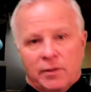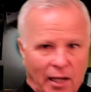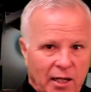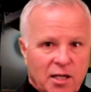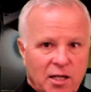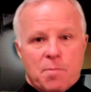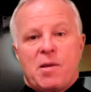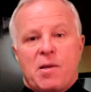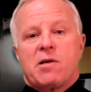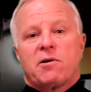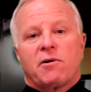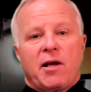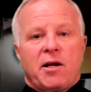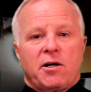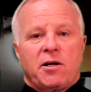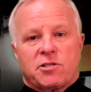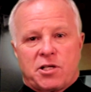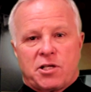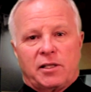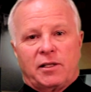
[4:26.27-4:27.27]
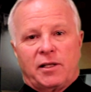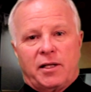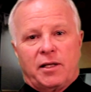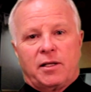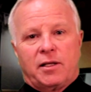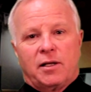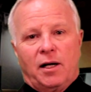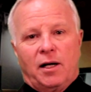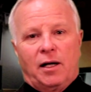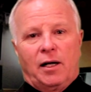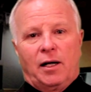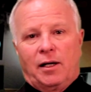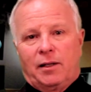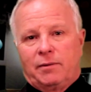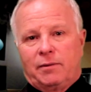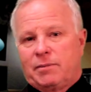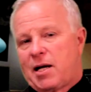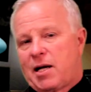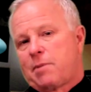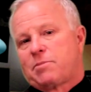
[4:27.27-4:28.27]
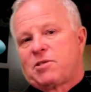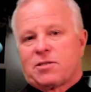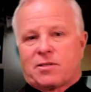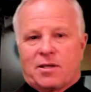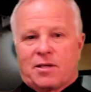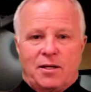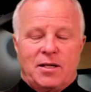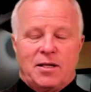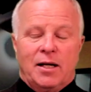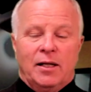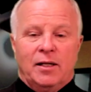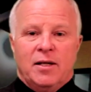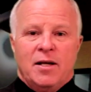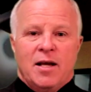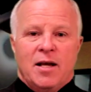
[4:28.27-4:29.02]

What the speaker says: That could be your energy leak. And I'm just kidding you.